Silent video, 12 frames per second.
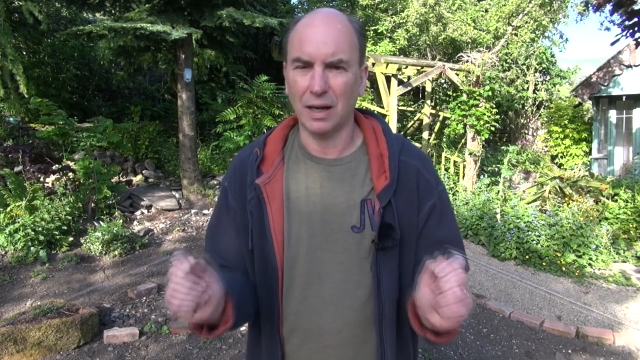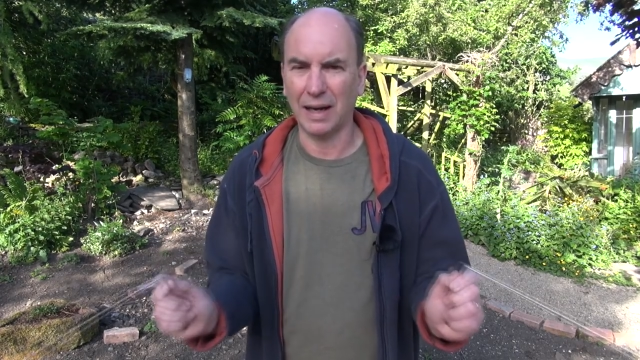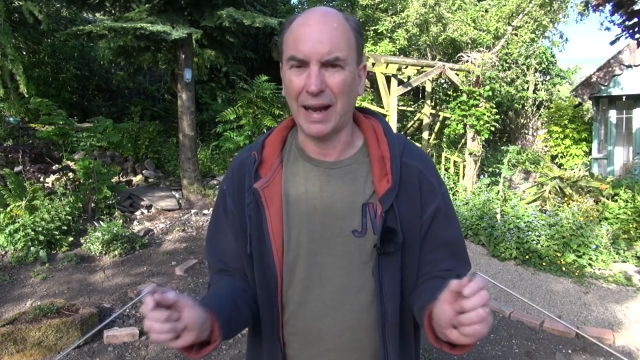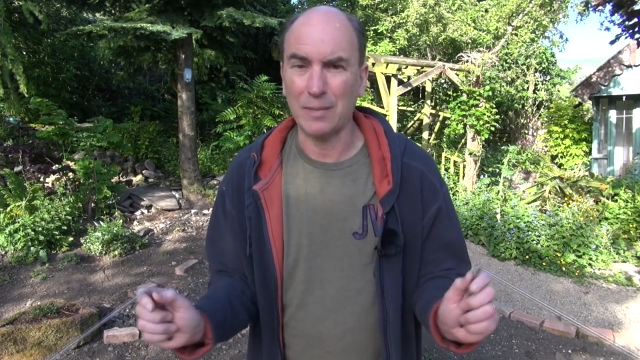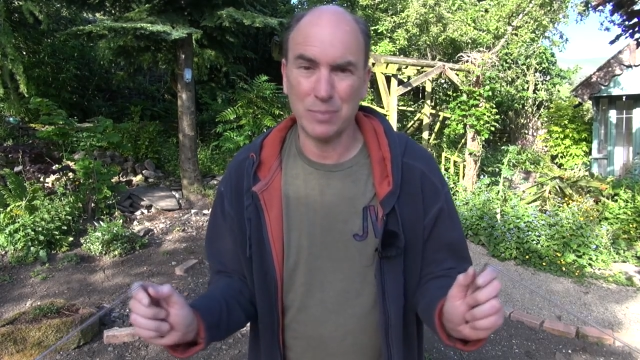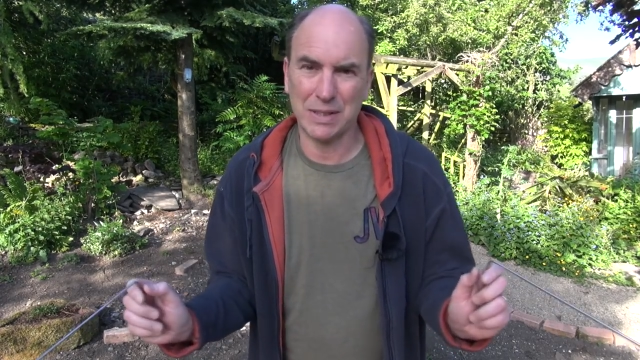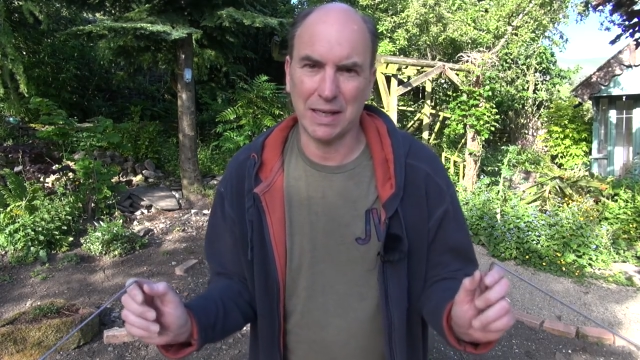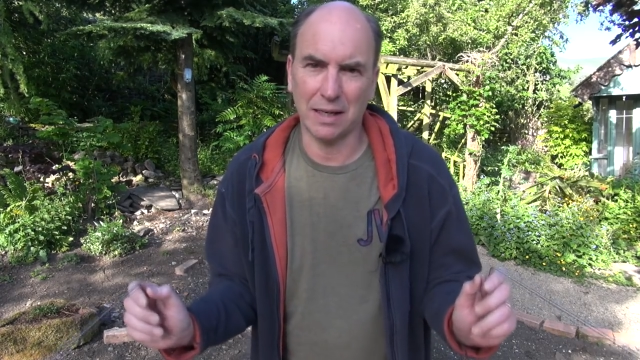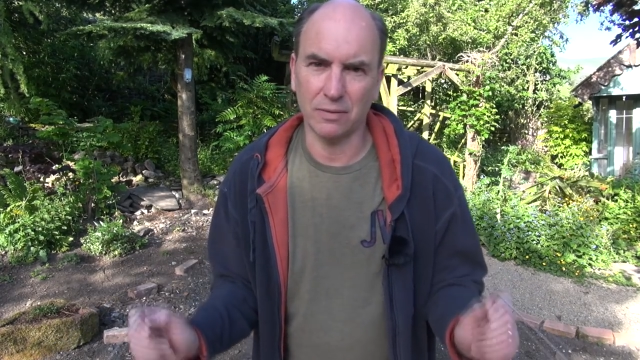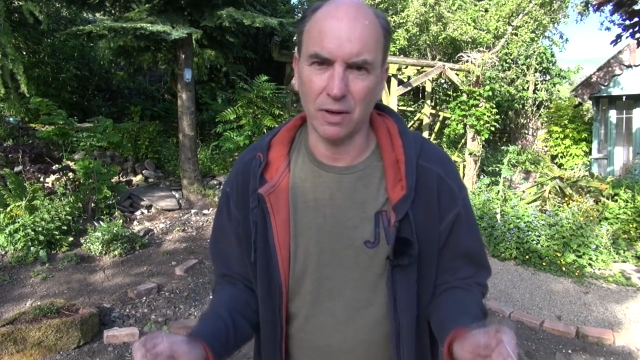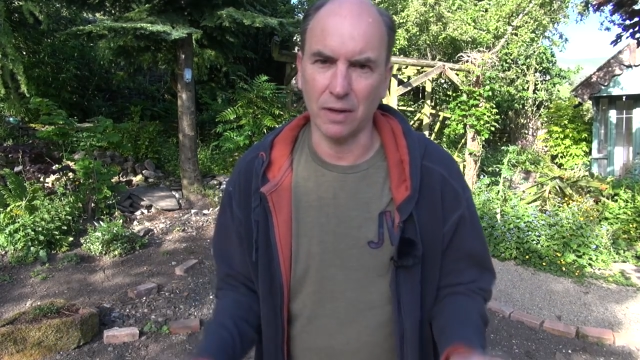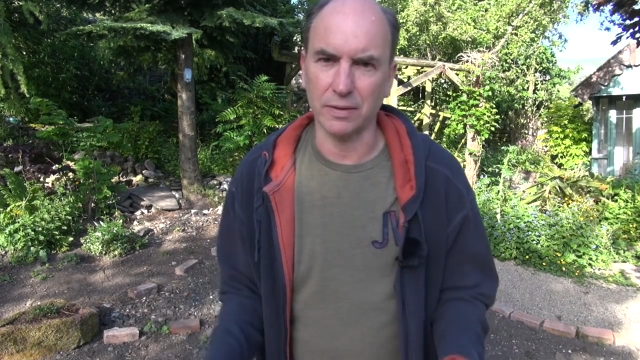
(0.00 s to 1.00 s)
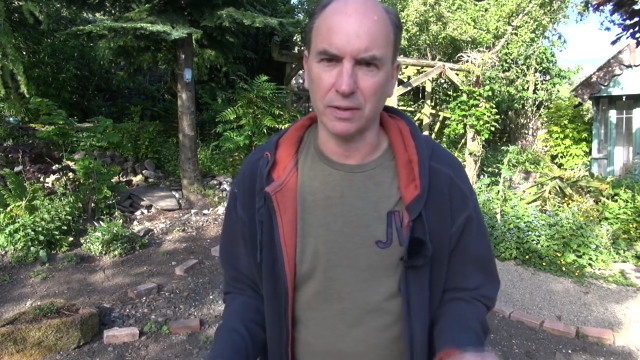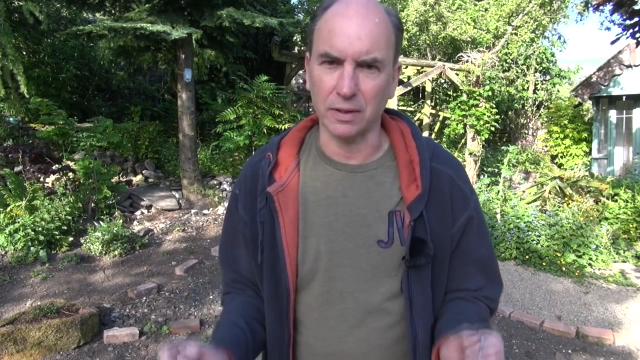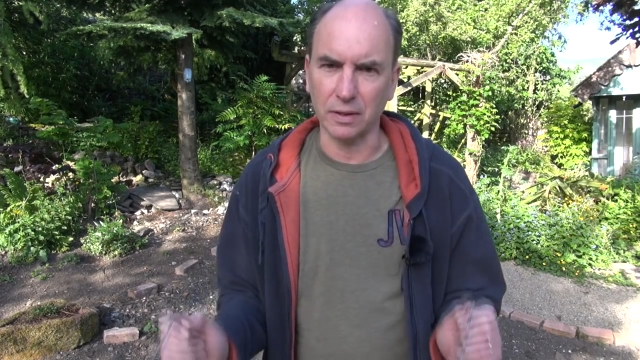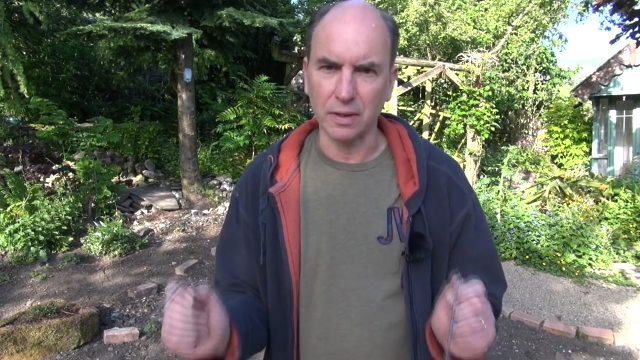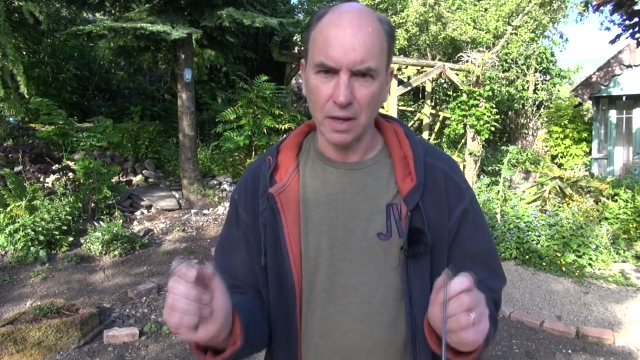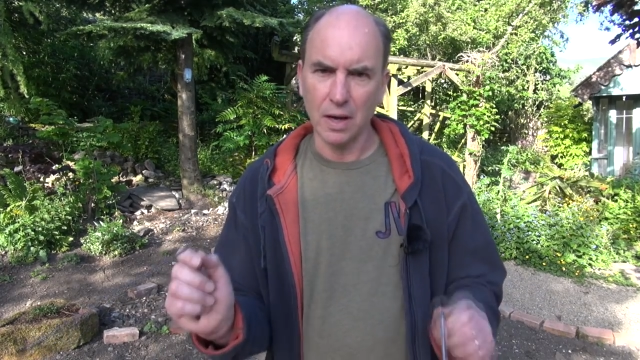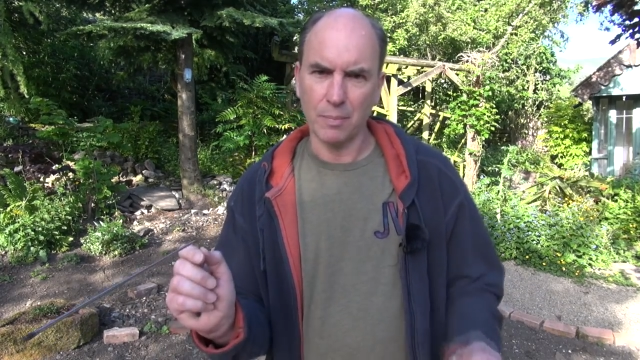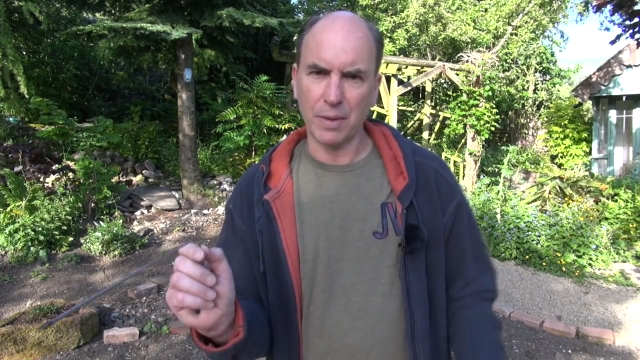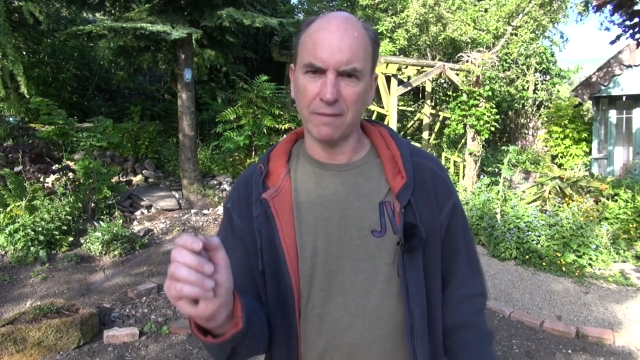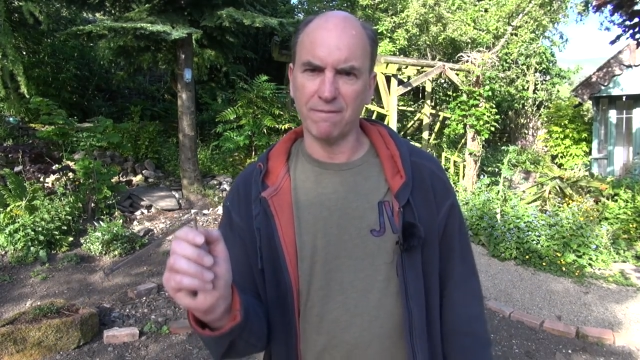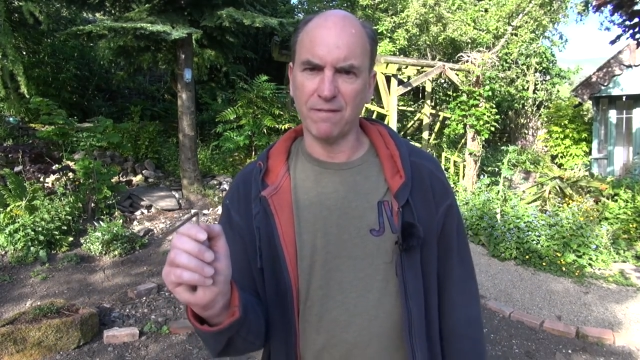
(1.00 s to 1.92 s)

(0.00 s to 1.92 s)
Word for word: collapsing rather than being